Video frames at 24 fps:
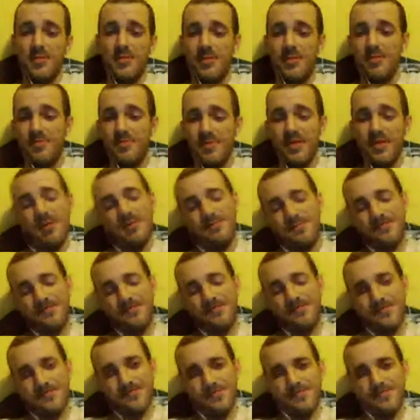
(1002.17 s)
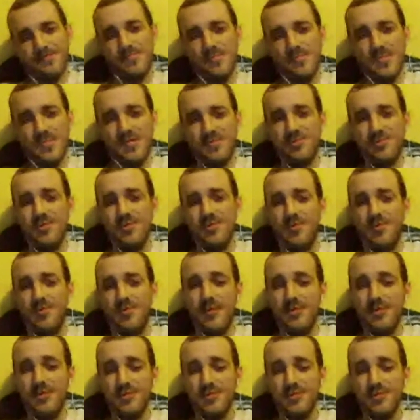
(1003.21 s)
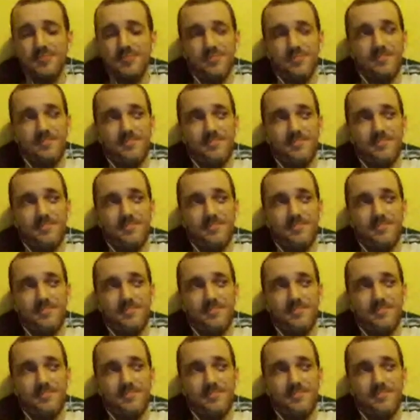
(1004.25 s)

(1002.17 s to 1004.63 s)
to think of that, considering he's a